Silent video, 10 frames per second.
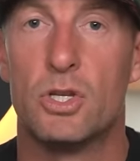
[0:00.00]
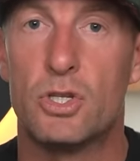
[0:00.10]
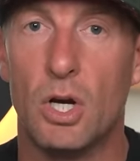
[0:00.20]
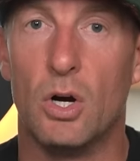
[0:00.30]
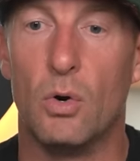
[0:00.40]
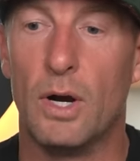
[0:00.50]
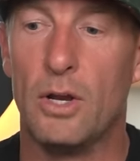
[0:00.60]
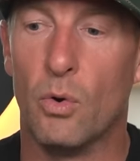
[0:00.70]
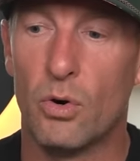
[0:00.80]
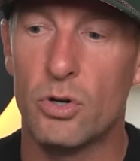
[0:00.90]
So,
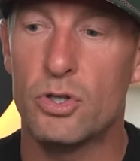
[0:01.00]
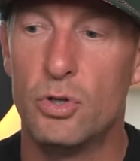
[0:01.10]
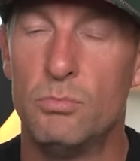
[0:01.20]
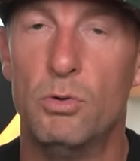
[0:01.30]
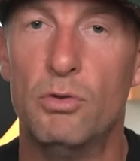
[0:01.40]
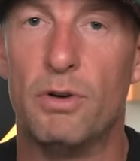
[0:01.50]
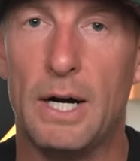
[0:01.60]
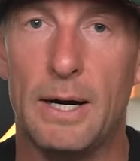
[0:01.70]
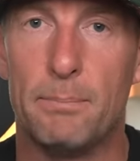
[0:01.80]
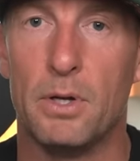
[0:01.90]
in order to move
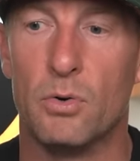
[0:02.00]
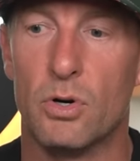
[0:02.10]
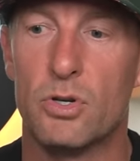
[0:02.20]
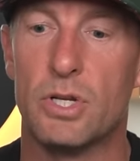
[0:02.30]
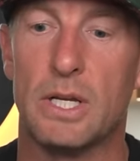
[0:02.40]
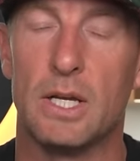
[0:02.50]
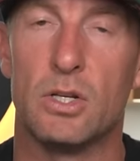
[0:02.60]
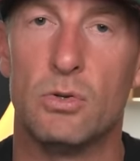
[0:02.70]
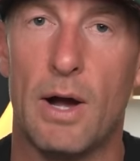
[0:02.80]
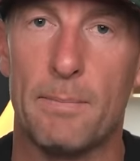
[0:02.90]
up, in order to
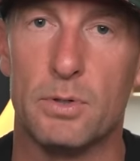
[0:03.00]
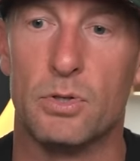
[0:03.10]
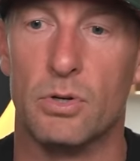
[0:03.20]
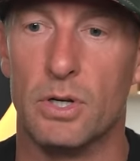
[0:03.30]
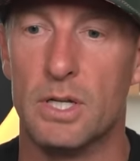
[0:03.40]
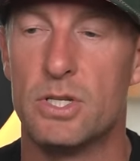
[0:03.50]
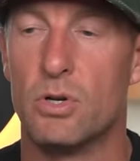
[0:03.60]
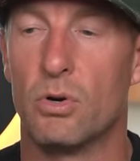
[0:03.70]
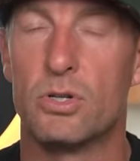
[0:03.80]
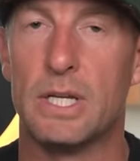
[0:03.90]
get new opportunities,
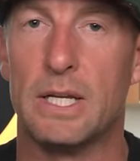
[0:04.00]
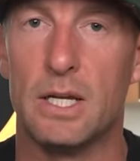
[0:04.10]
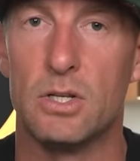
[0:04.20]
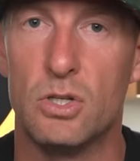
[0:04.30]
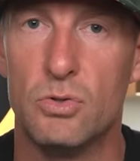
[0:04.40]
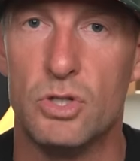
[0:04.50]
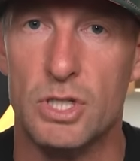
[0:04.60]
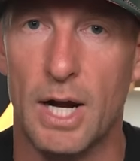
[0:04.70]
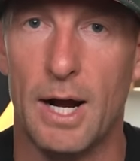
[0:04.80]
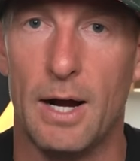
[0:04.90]
in order to get new
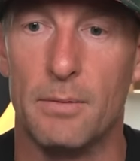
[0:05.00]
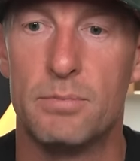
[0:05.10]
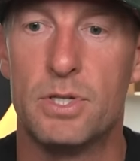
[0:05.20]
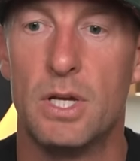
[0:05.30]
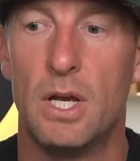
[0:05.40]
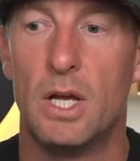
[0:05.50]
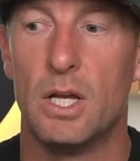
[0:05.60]
jobs,